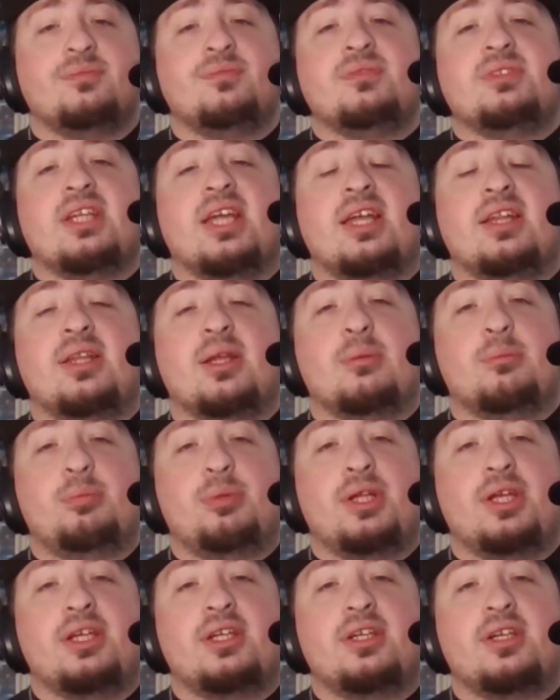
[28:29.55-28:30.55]
and then
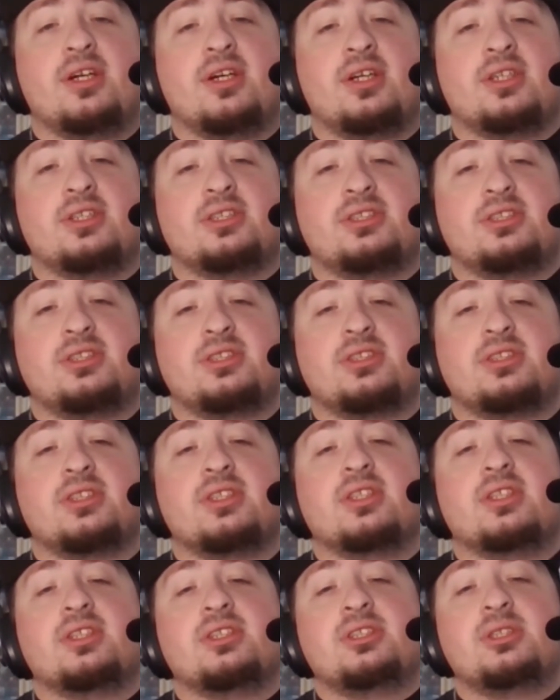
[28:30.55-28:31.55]
play cards
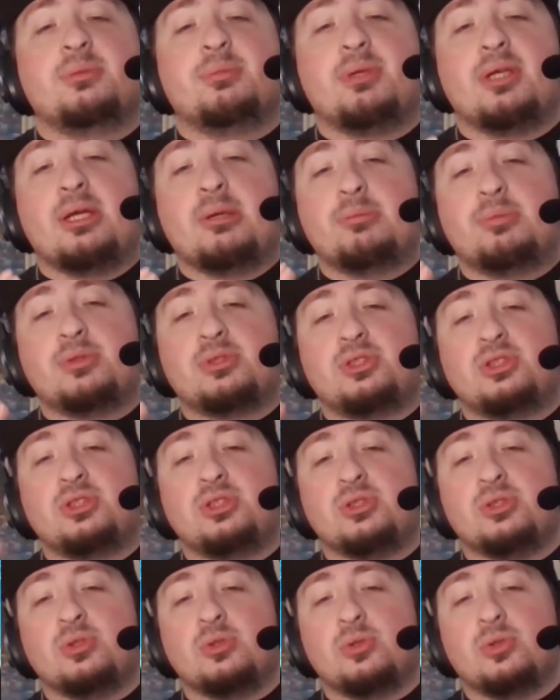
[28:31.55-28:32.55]
to be able
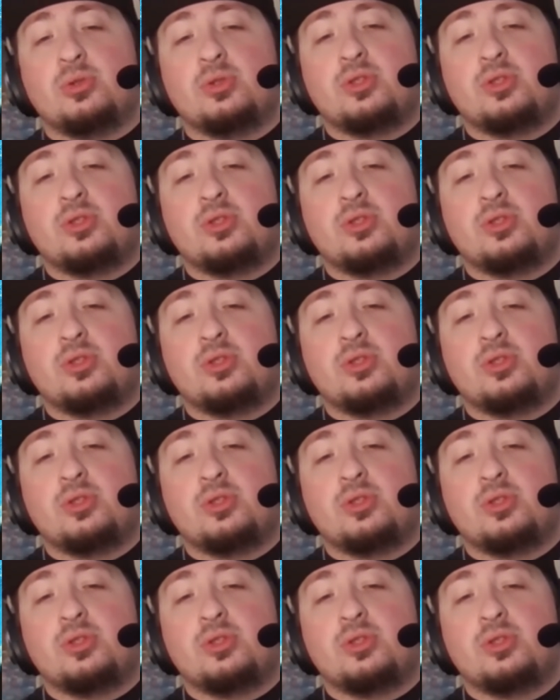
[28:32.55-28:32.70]
to